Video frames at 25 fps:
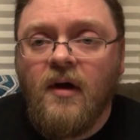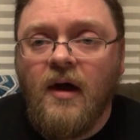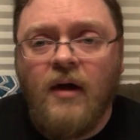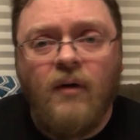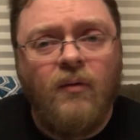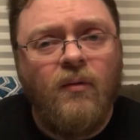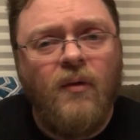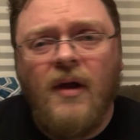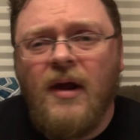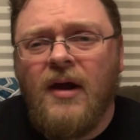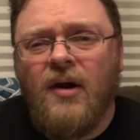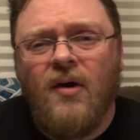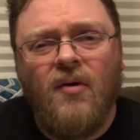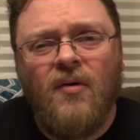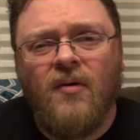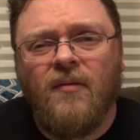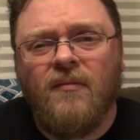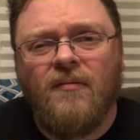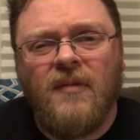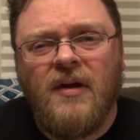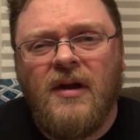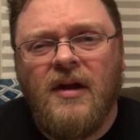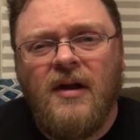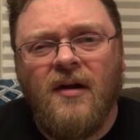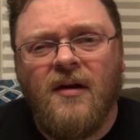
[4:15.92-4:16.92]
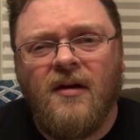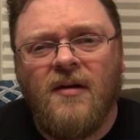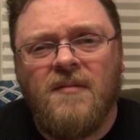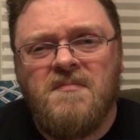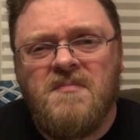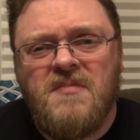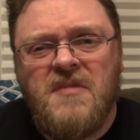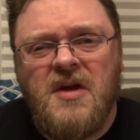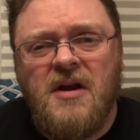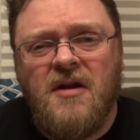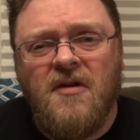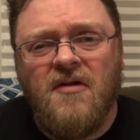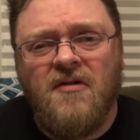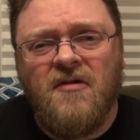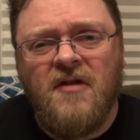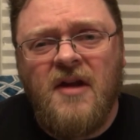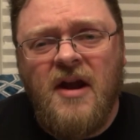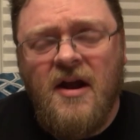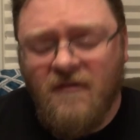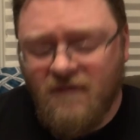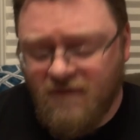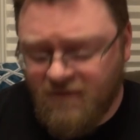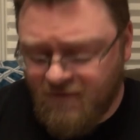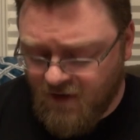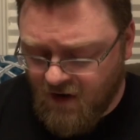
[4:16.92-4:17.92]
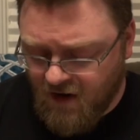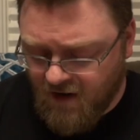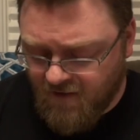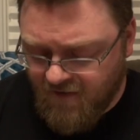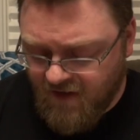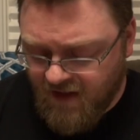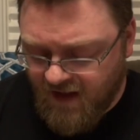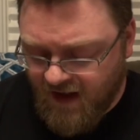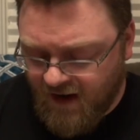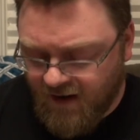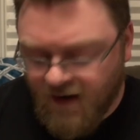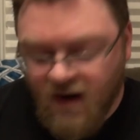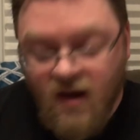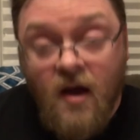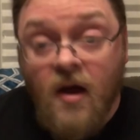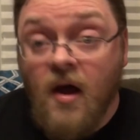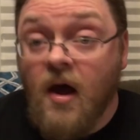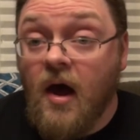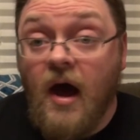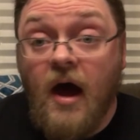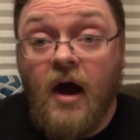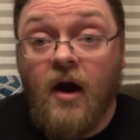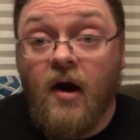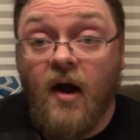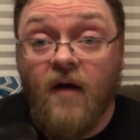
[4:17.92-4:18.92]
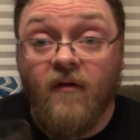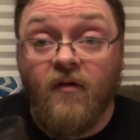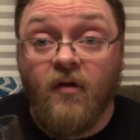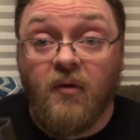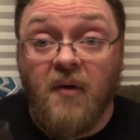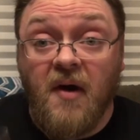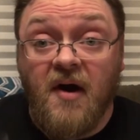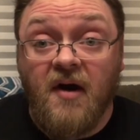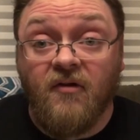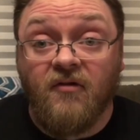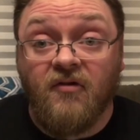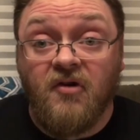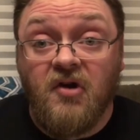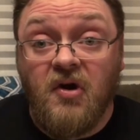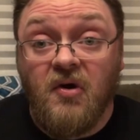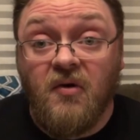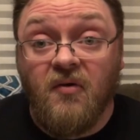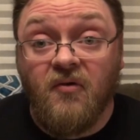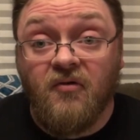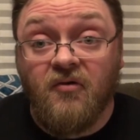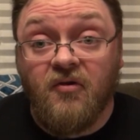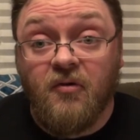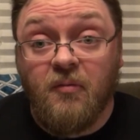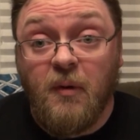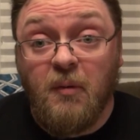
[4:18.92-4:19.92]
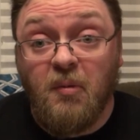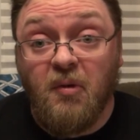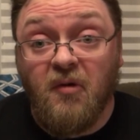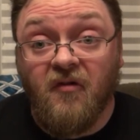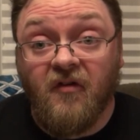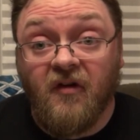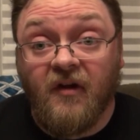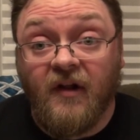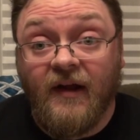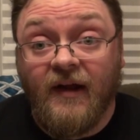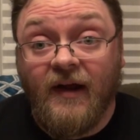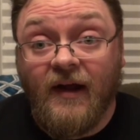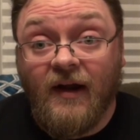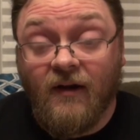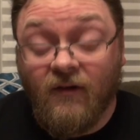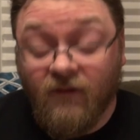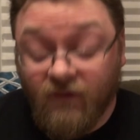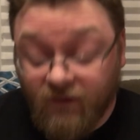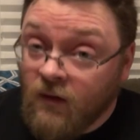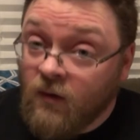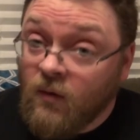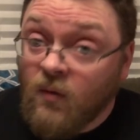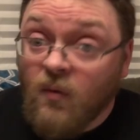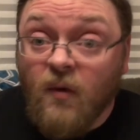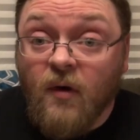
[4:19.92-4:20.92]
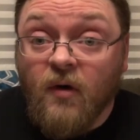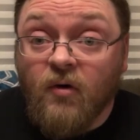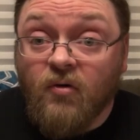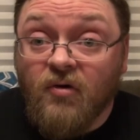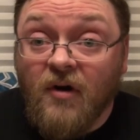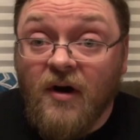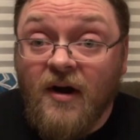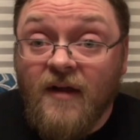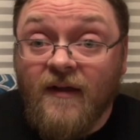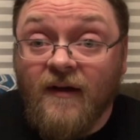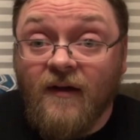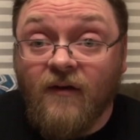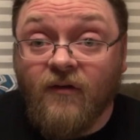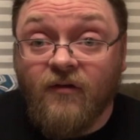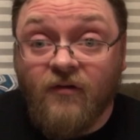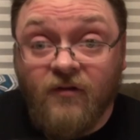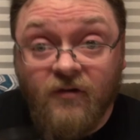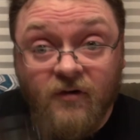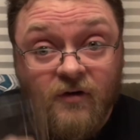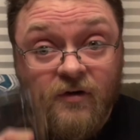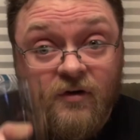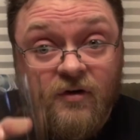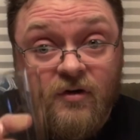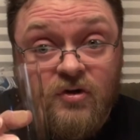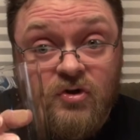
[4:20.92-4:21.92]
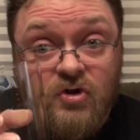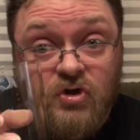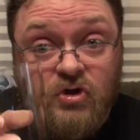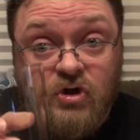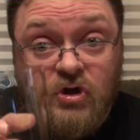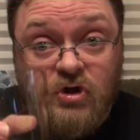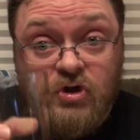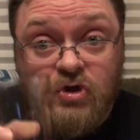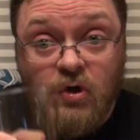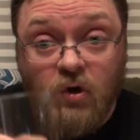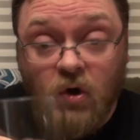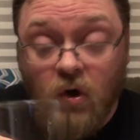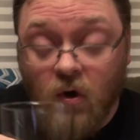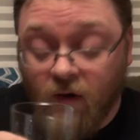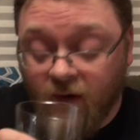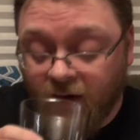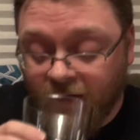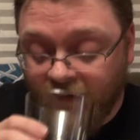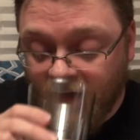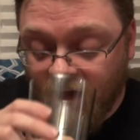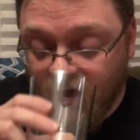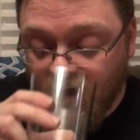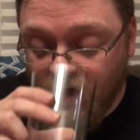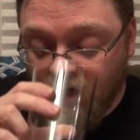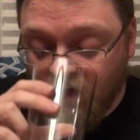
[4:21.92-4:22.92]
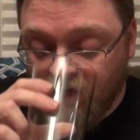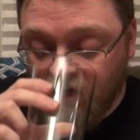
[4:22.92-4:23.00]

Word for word: I really don't get a, get a sniff off of that. I don't have the greatest nose, to be perfectly honest. I'm gonna try this, ginger cola.